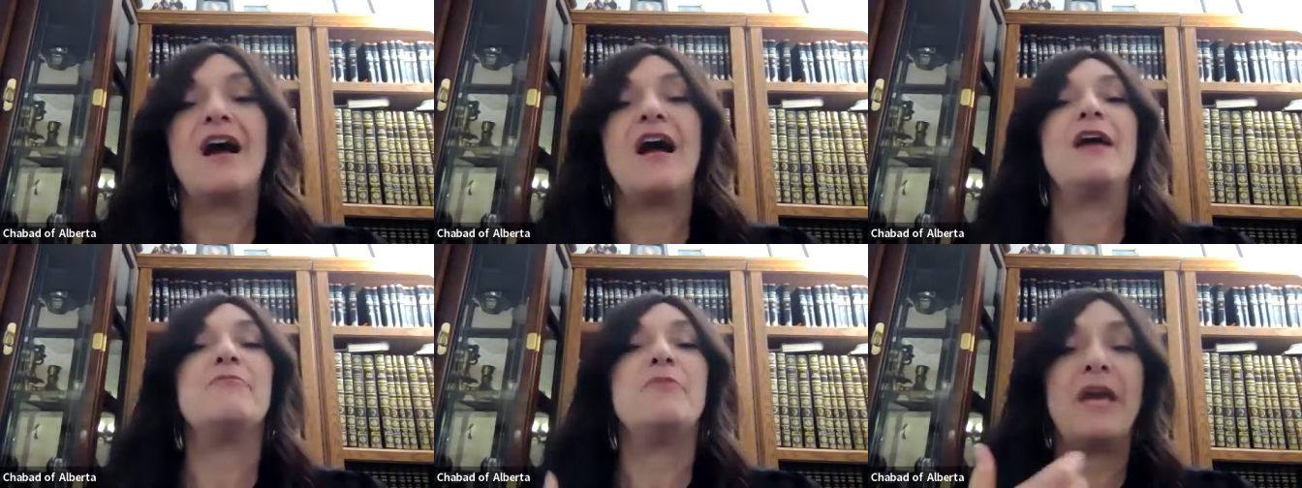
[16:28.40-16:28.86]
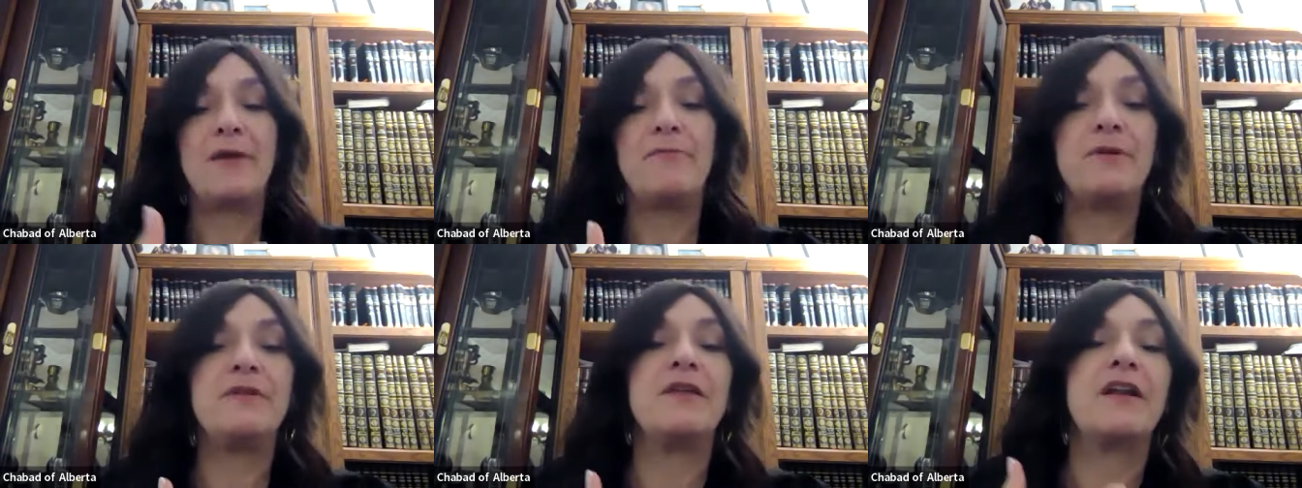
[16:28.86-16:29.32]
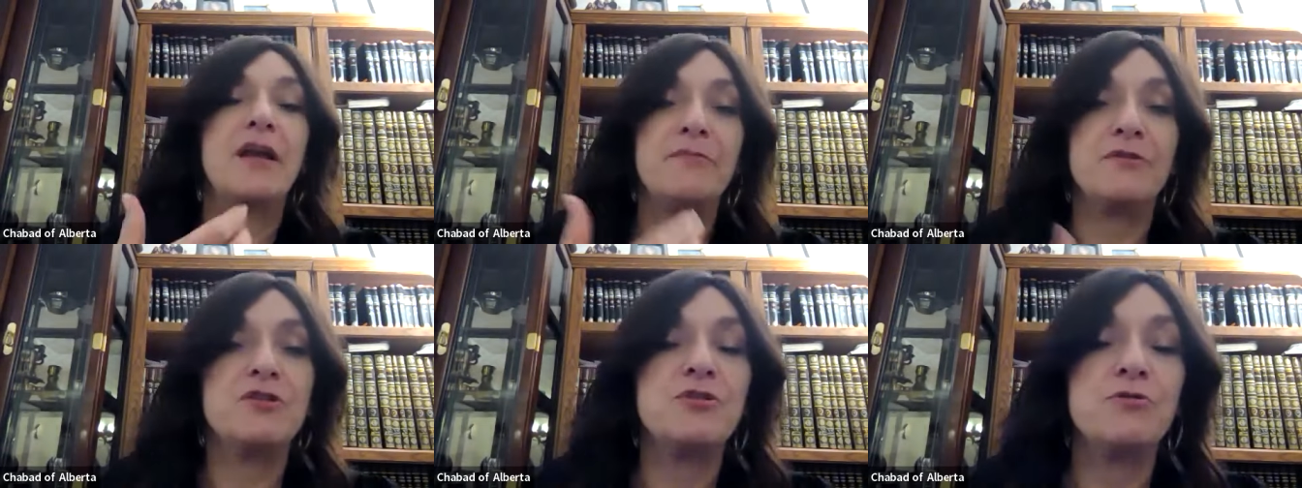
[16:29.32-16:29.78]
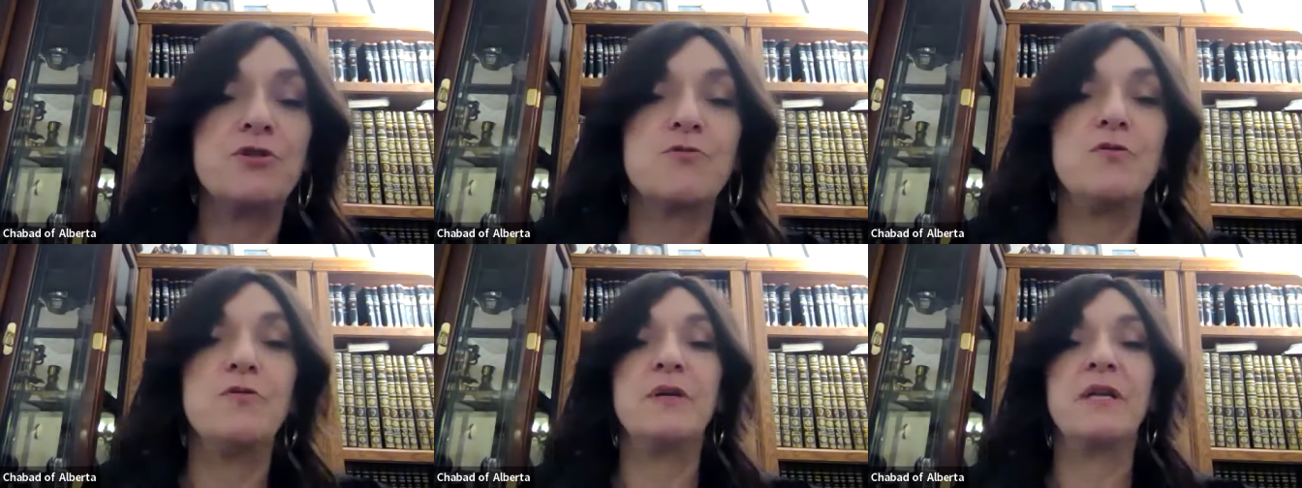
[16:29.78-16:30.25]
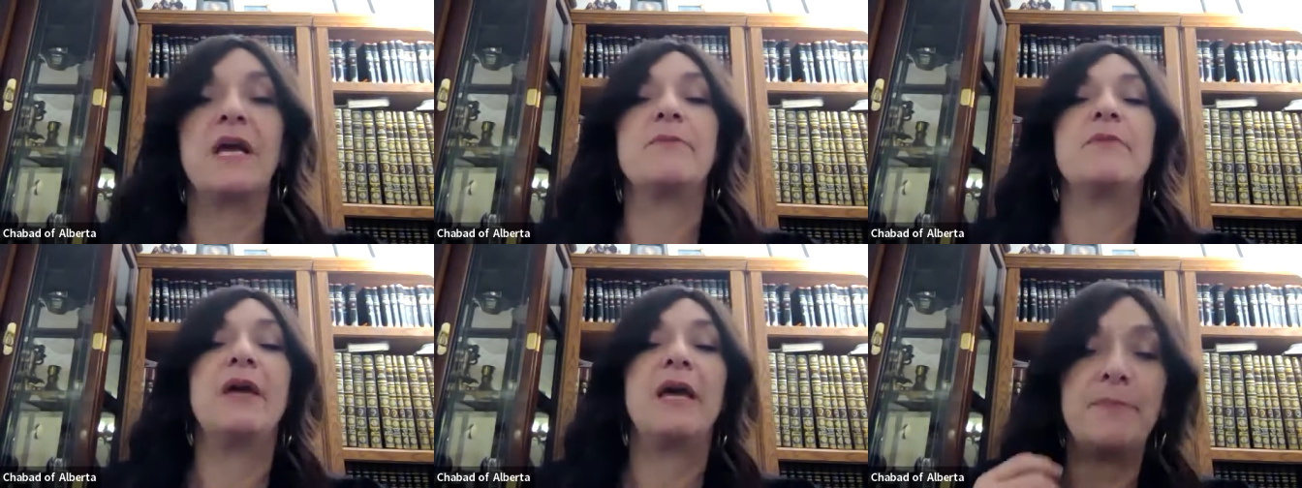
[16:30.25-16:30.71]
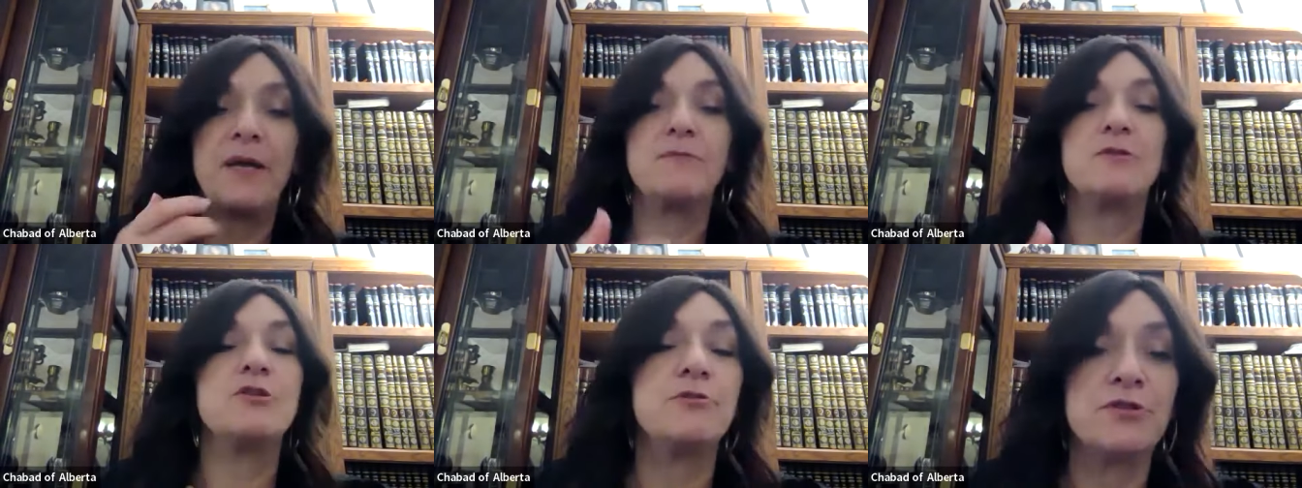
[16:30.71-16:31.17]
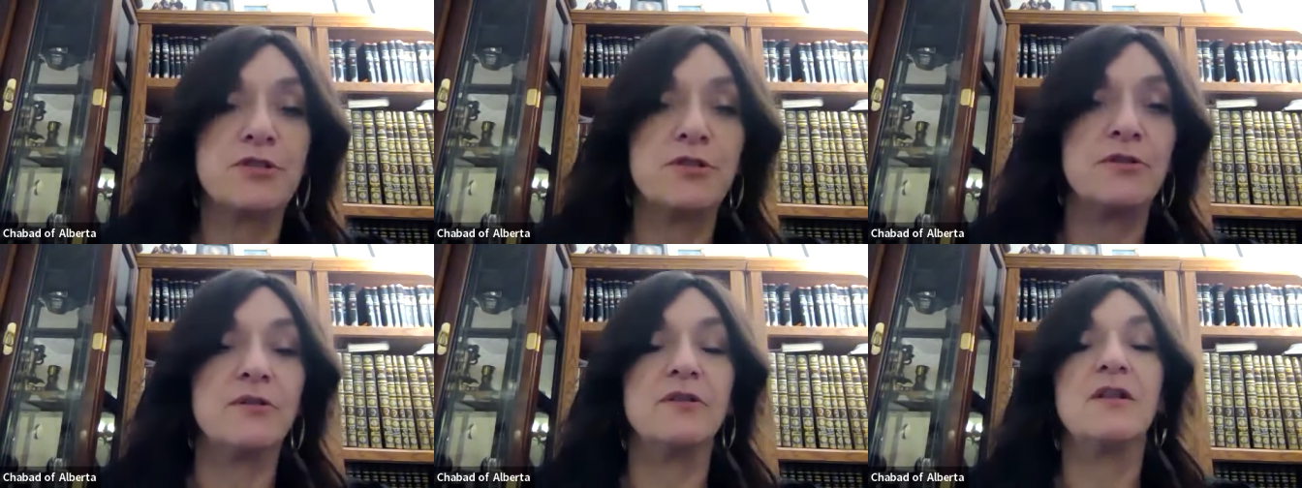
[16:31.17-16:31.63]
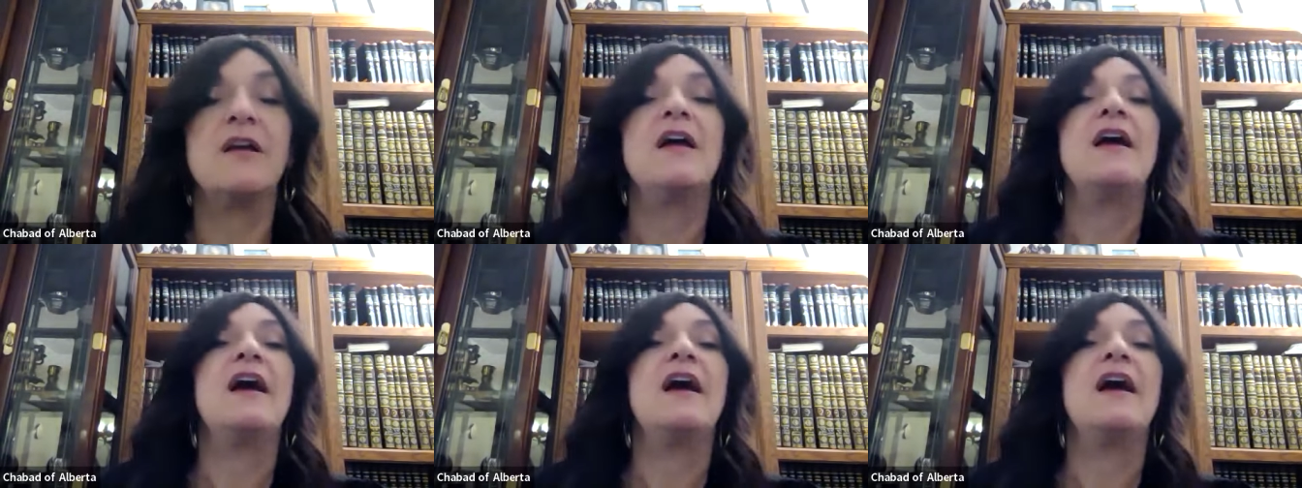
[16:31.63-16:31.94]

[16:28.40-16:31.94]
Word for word: I'm happy that I'm a Jewish woman. I'm happy I'm a Jewish girl.